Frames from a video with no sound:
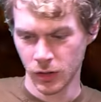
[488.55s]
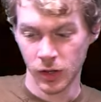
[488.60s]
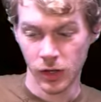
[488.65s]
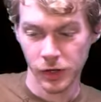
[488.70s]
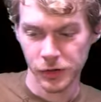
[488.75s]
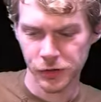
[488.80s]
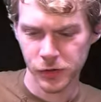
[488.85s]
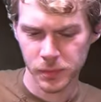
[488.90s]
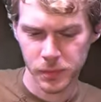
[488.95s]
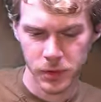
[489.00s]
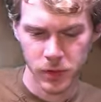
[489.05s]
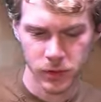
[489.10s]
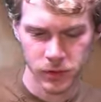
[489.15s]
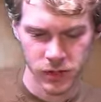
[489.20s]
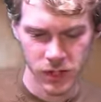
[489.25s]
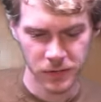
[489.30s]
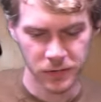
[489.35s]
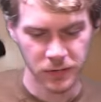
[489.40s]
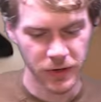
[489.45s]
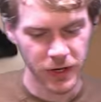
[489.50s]
Also, pro
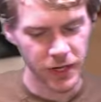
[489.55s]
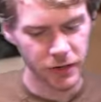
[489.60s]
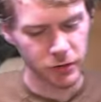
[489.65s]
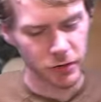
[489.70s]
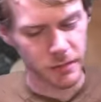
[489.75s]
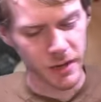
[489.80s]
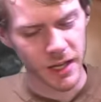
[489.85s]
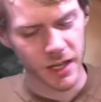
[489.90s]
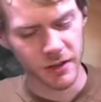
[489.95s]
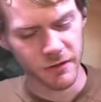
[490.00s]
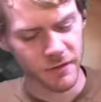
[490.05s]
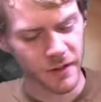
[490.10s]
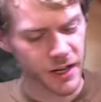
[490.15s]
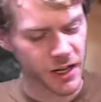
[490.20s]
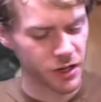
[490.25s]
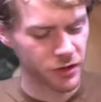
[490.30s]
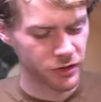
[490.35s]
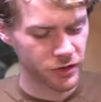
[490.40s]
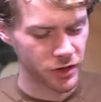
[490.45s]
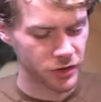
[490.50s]
tip for anyone making
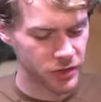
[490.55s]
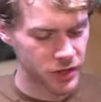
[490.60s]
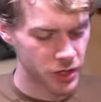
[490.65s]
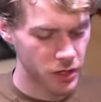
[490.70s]
videos out